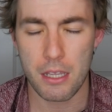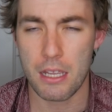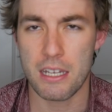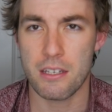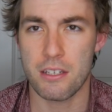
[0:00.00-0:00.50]

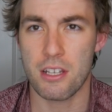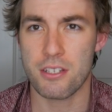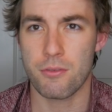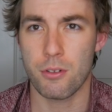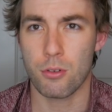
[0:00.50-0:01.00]

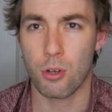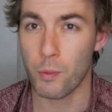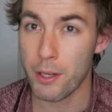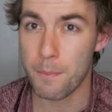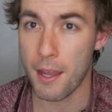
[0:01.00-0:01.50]
industrial
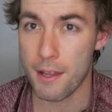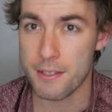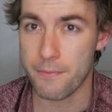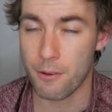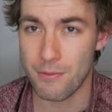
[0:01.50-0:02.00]
career
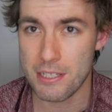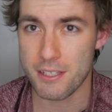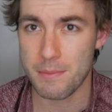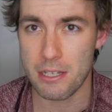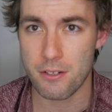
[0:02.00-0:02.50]
paths for
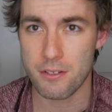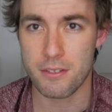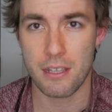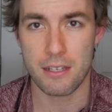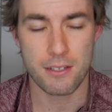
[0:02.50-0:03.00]
physics
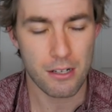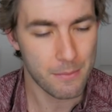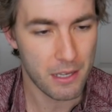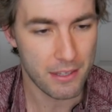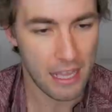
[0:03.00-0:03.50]
majors and talk
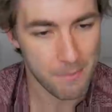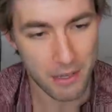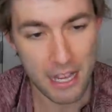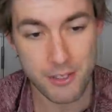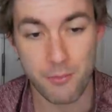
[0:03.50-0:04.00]
about that,
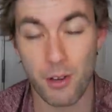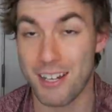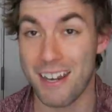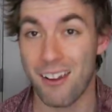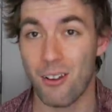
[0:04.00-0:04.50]
but as of
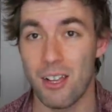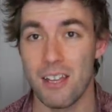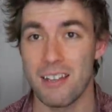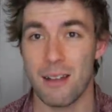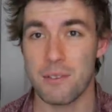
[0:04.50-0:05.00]
right now,
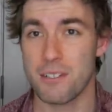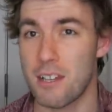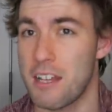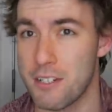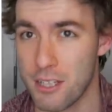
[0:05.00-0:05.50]
I'm just
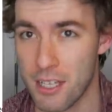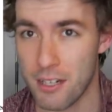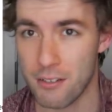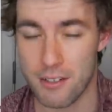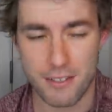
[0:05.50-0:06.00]
not
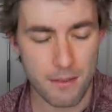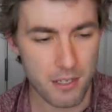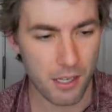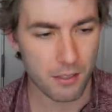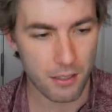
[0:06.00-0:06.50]
educated on the
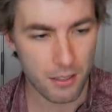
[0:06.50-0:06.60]
subject.